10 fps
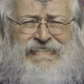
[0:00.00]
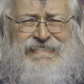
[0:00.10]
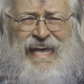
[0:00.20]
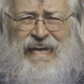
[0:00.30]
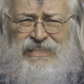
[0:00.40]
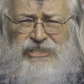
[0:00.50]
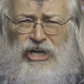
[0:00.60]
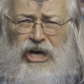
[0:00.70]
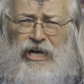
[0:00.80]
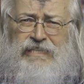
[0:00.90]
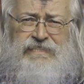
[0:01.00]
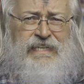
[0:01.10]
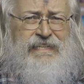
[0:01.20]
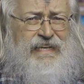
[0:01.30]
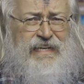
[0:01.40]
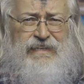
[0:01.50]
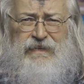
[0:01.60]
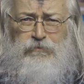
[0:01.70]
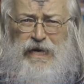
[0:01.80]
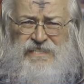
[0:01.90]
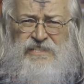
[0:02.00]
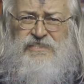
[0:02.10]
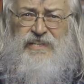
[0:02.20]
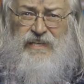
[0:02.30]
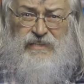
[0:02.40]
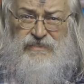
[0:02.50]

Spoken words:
Santa Claus, not the presents and the